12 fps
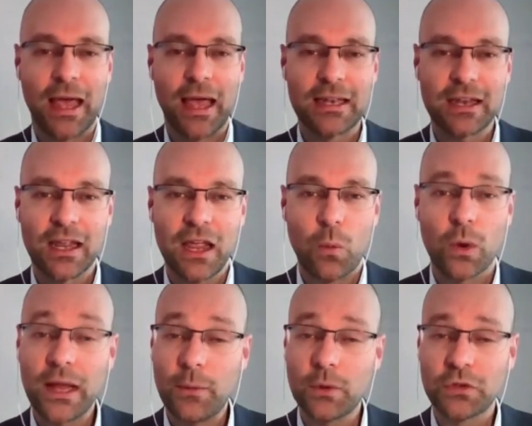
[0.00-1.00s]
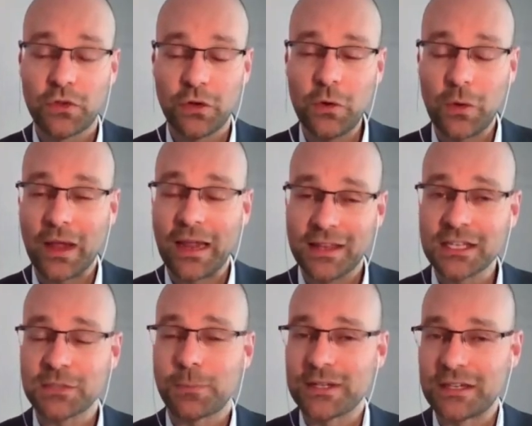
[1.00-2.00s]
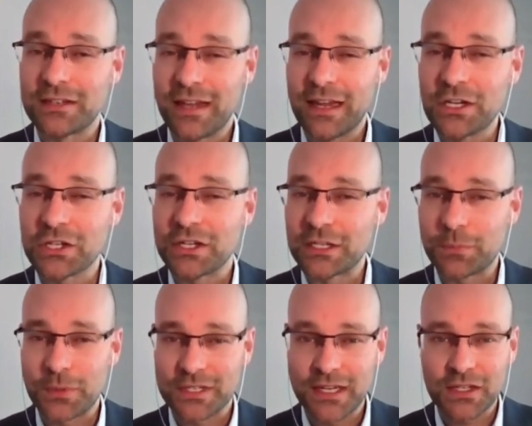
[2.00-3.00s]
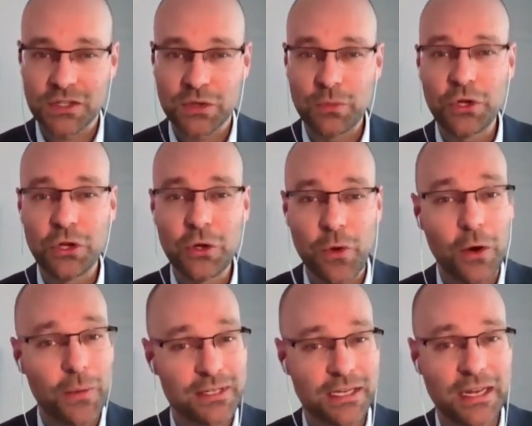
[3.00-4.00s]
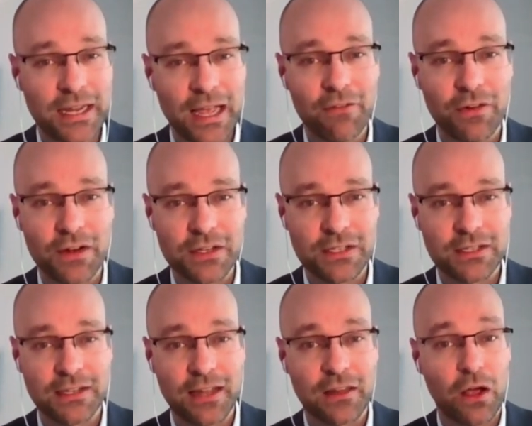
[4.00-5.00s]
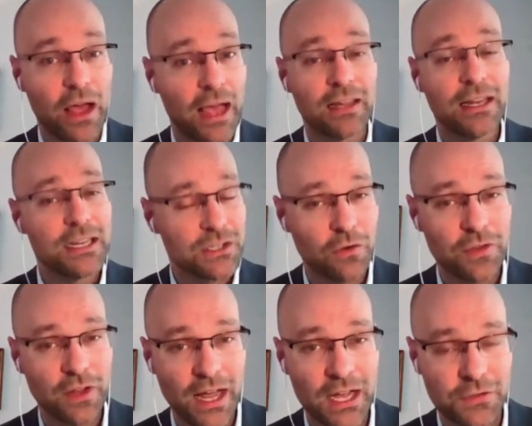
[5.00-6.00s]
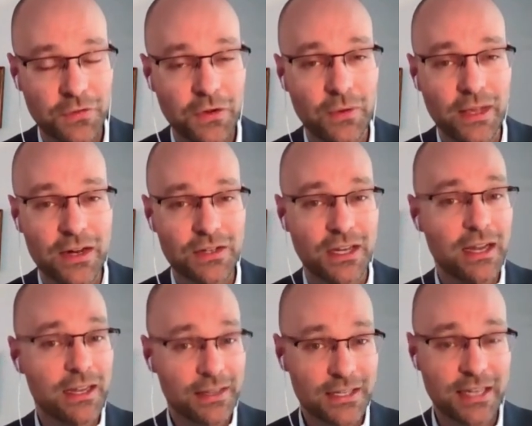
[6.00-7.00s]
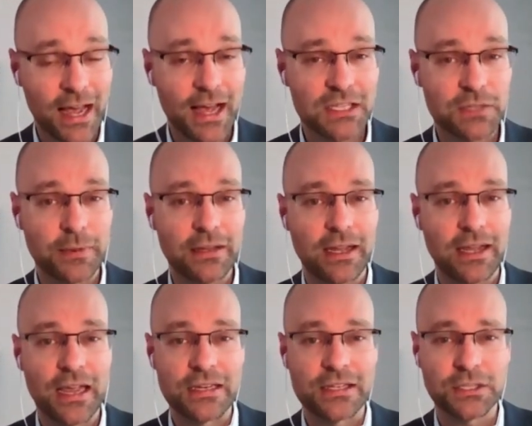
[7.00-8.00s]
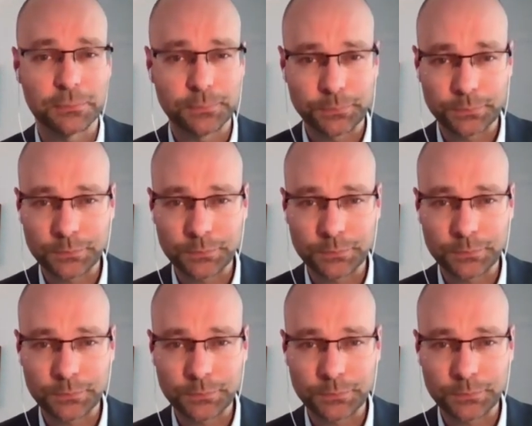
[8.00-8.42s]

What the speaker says: And what I will do in this presentation is present some new OECD evidence that, at least over the last few years, this has been the case.